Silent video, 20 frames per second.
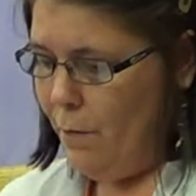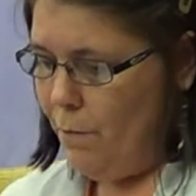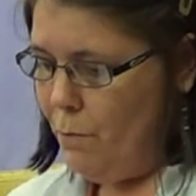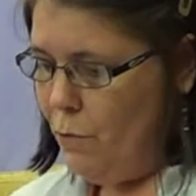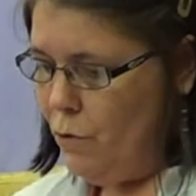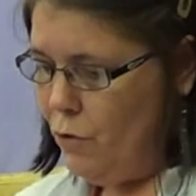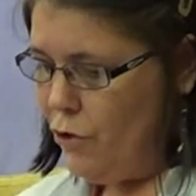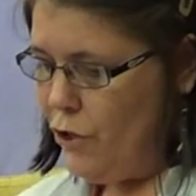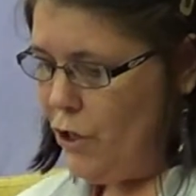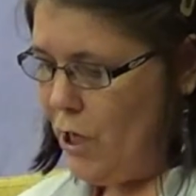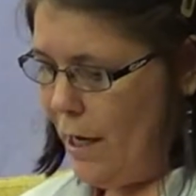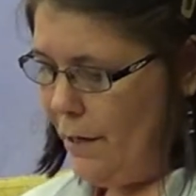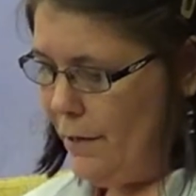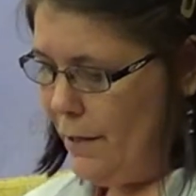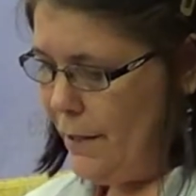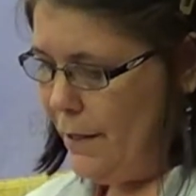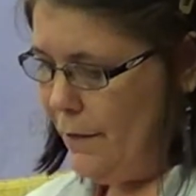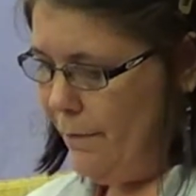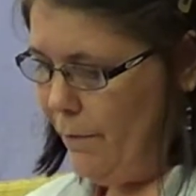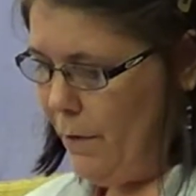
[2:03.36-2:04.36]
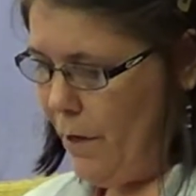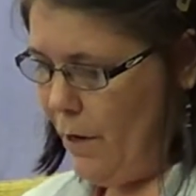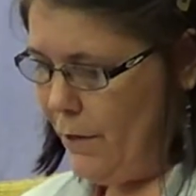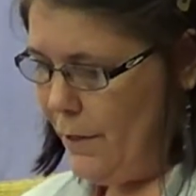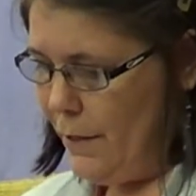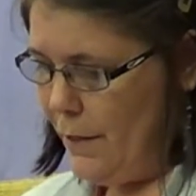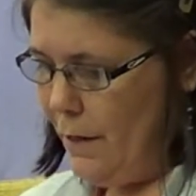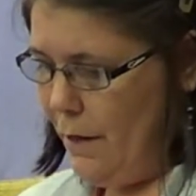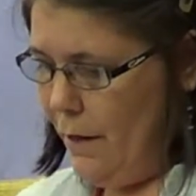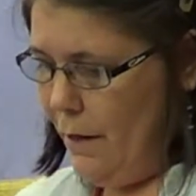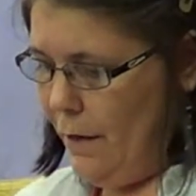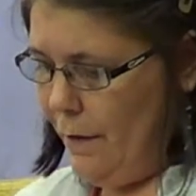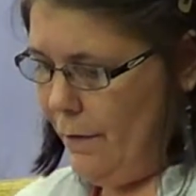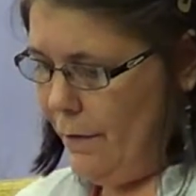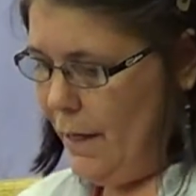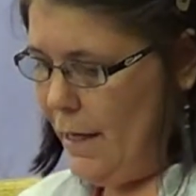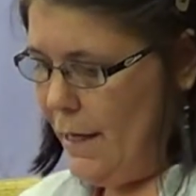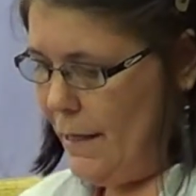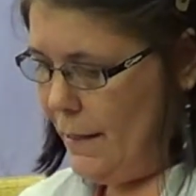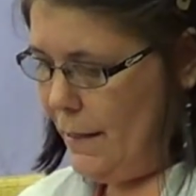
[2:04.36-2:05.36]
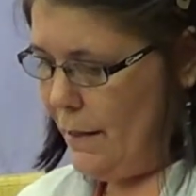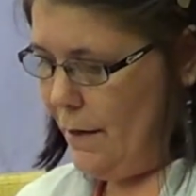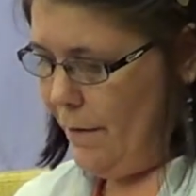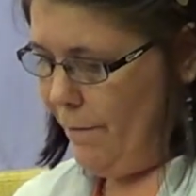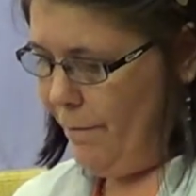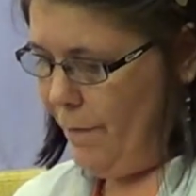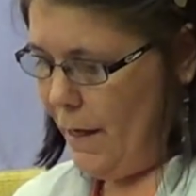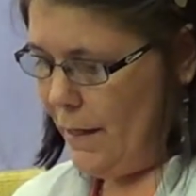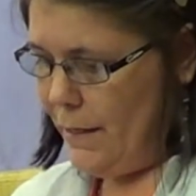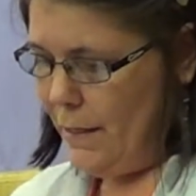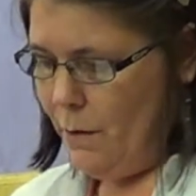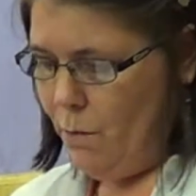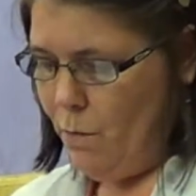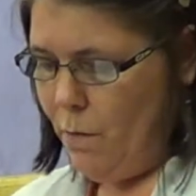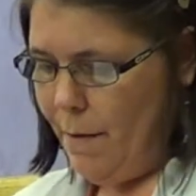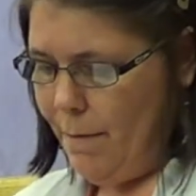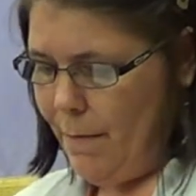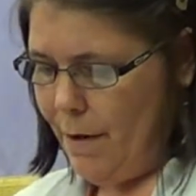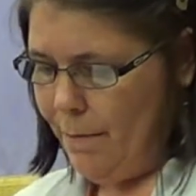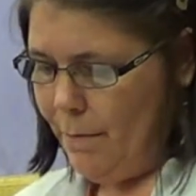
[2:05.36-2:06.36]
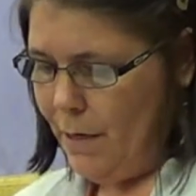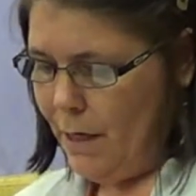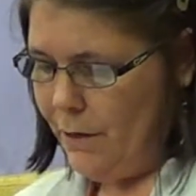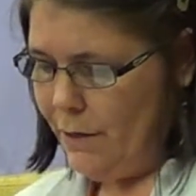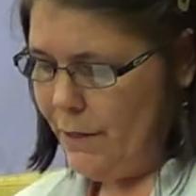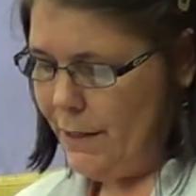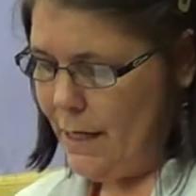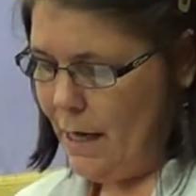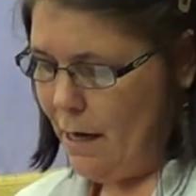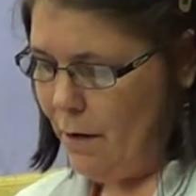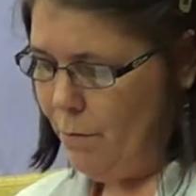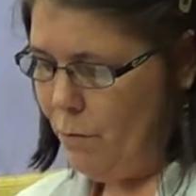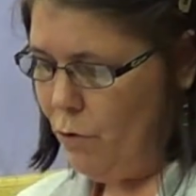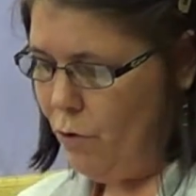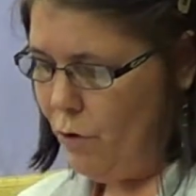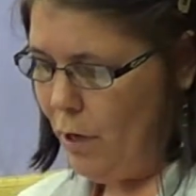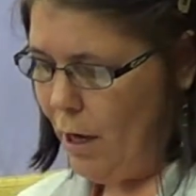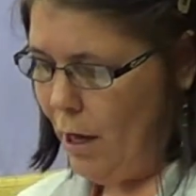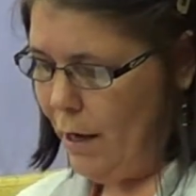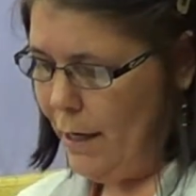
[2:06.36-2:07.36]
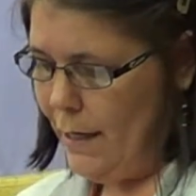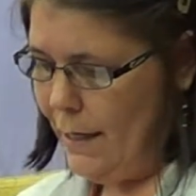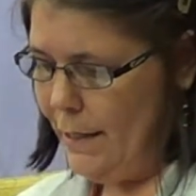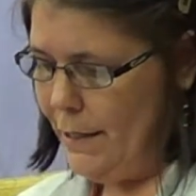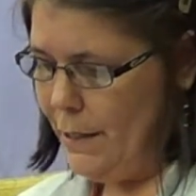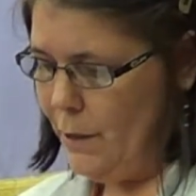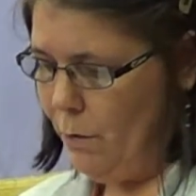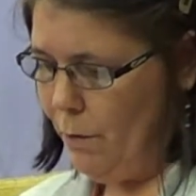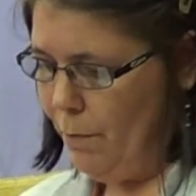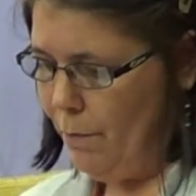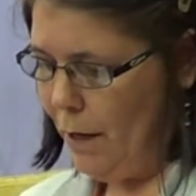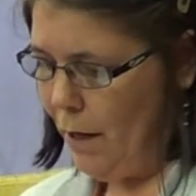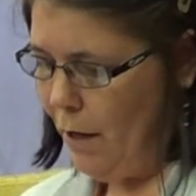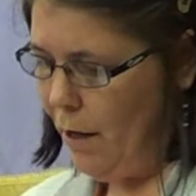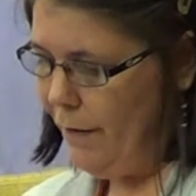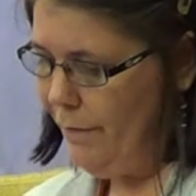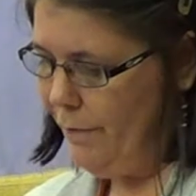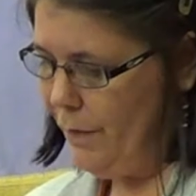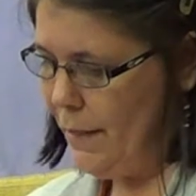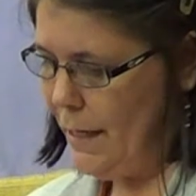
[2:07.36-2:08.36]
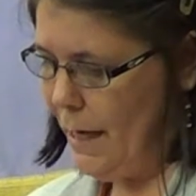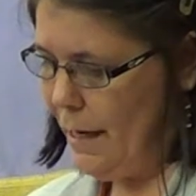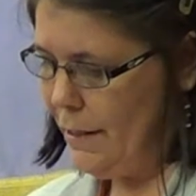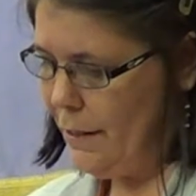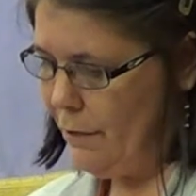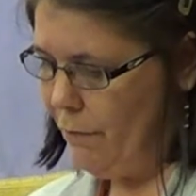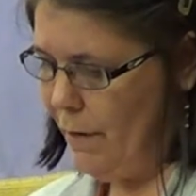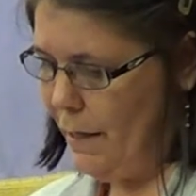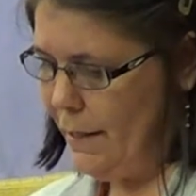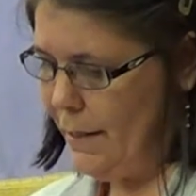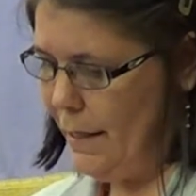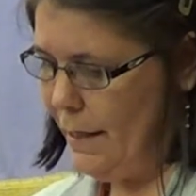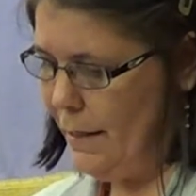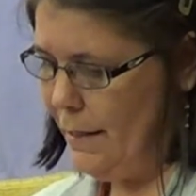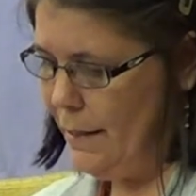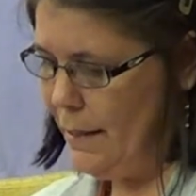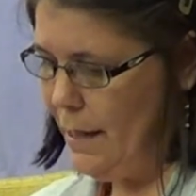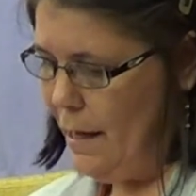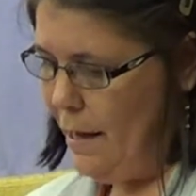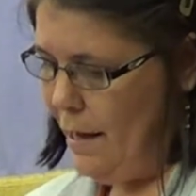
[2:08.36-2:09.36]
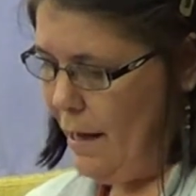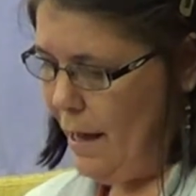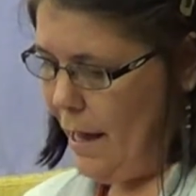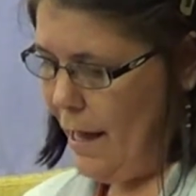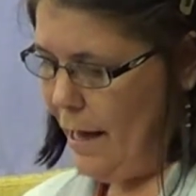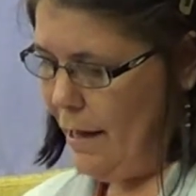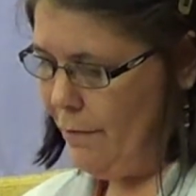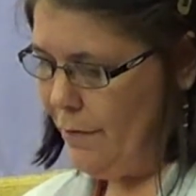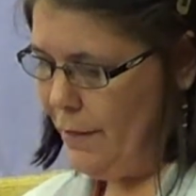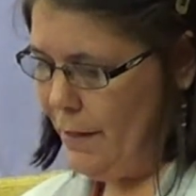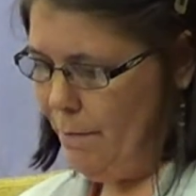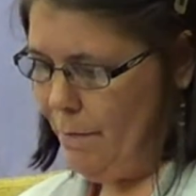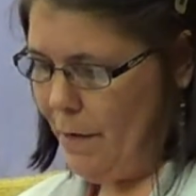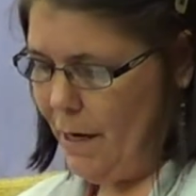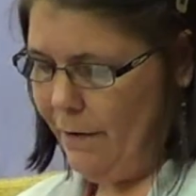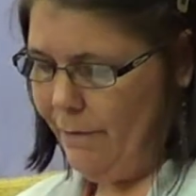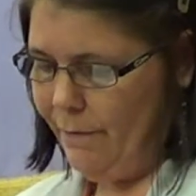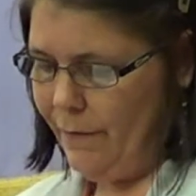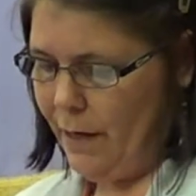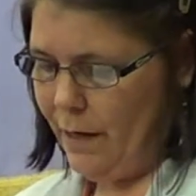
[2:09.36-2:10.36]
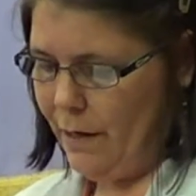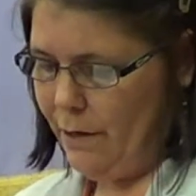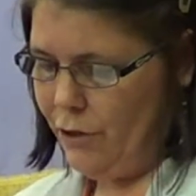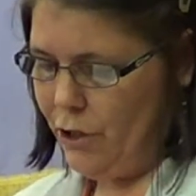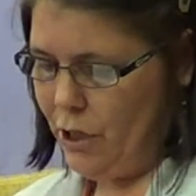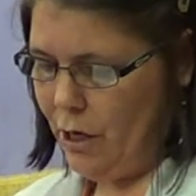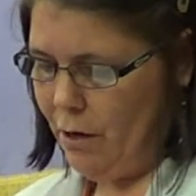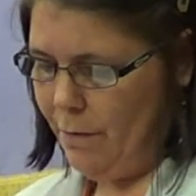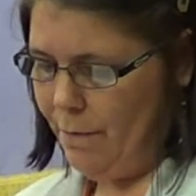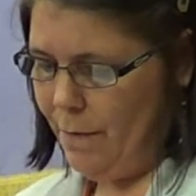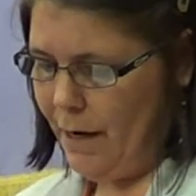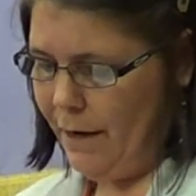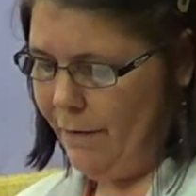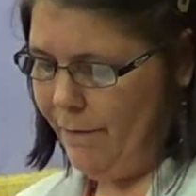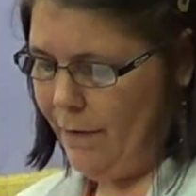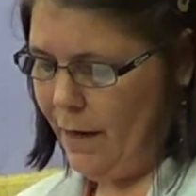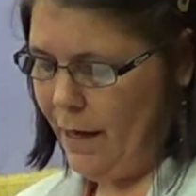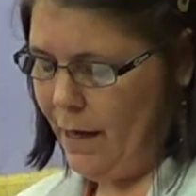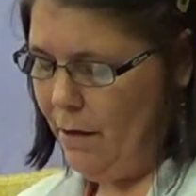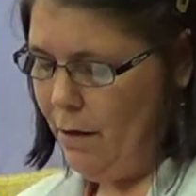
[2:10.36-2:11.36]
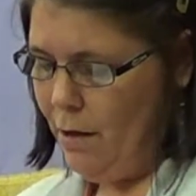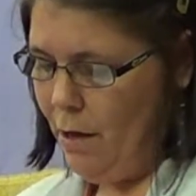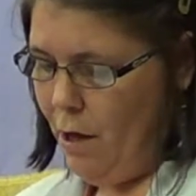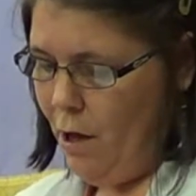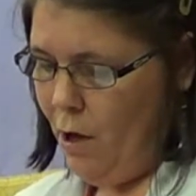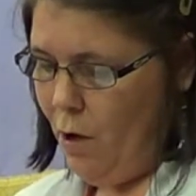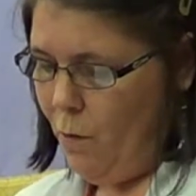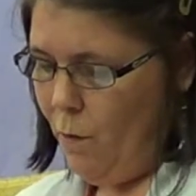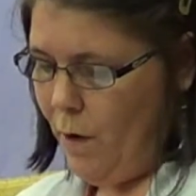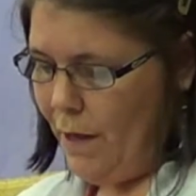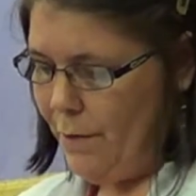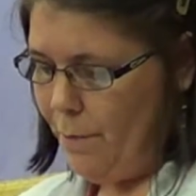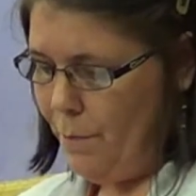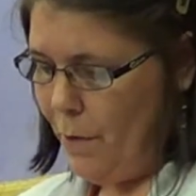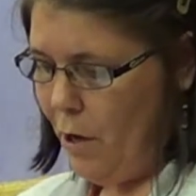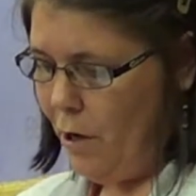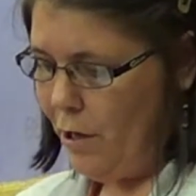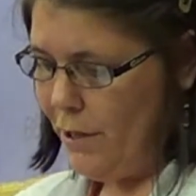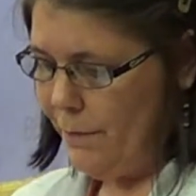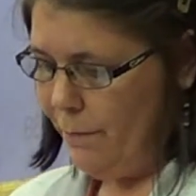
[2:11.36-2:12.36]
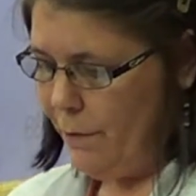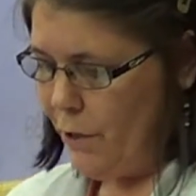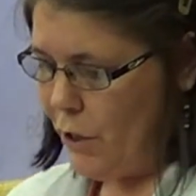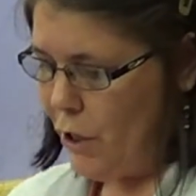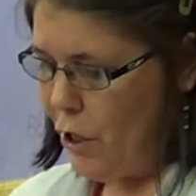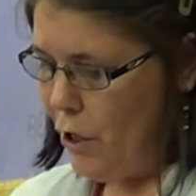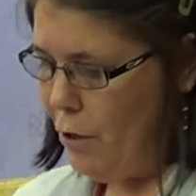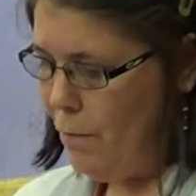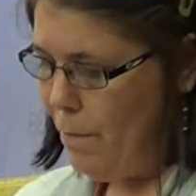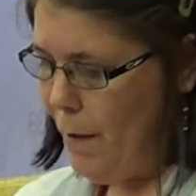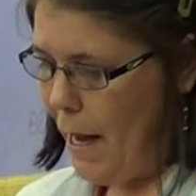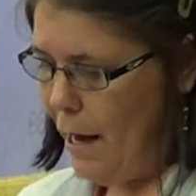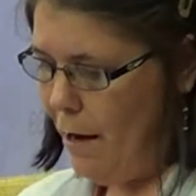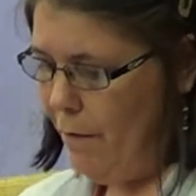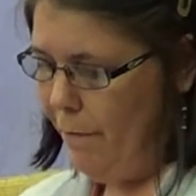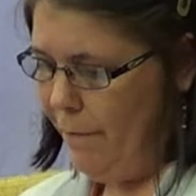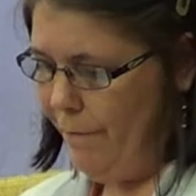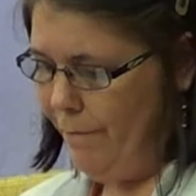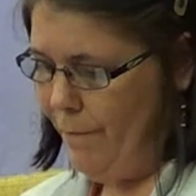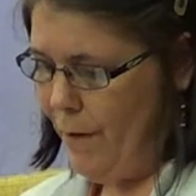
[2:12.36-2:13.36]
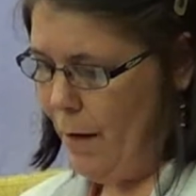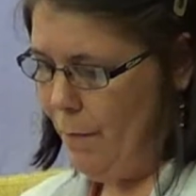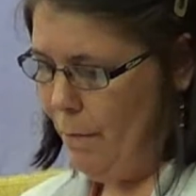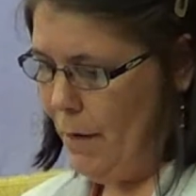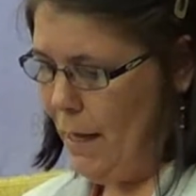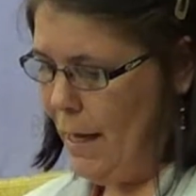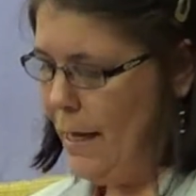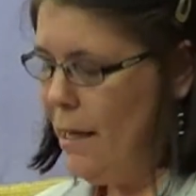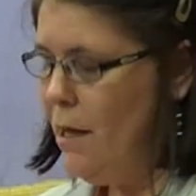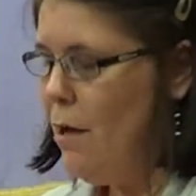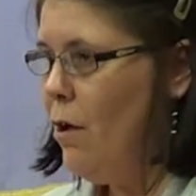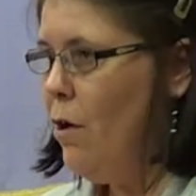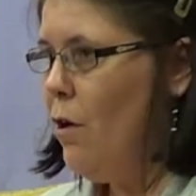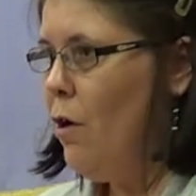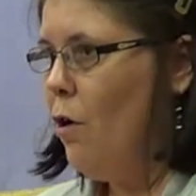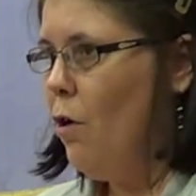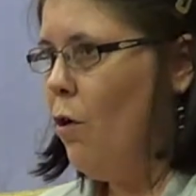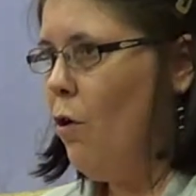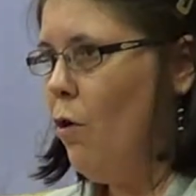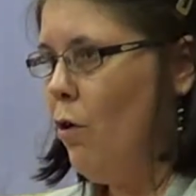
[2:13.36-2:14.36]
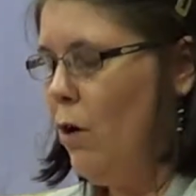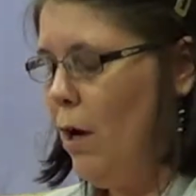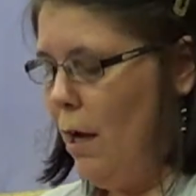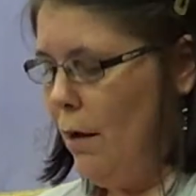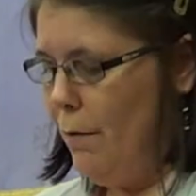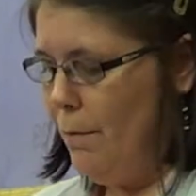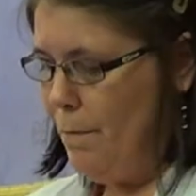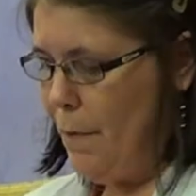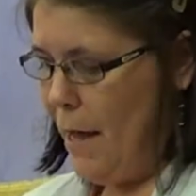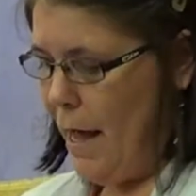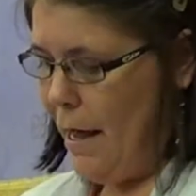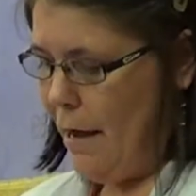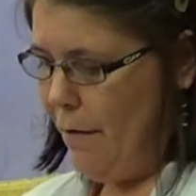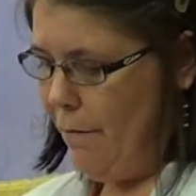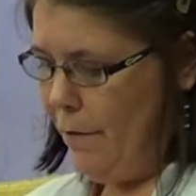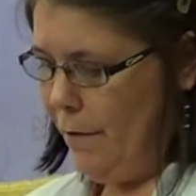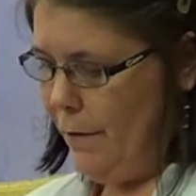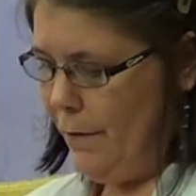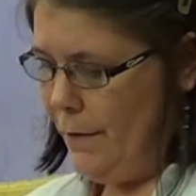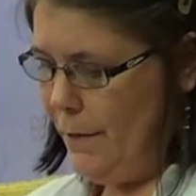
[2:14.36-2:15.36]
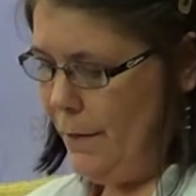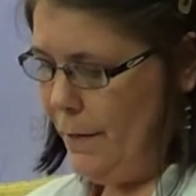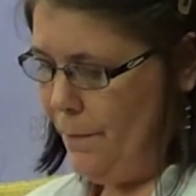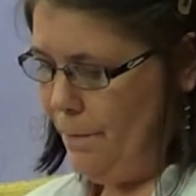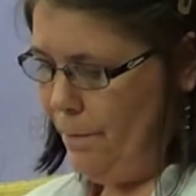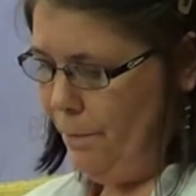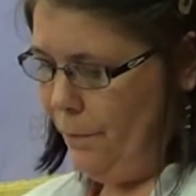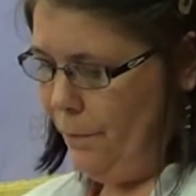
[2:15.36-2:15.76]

more chance of these affecting women because they are more likely to apply for tax credits, housing benefit and child benefit, whether part of a two-parent family or lone parent.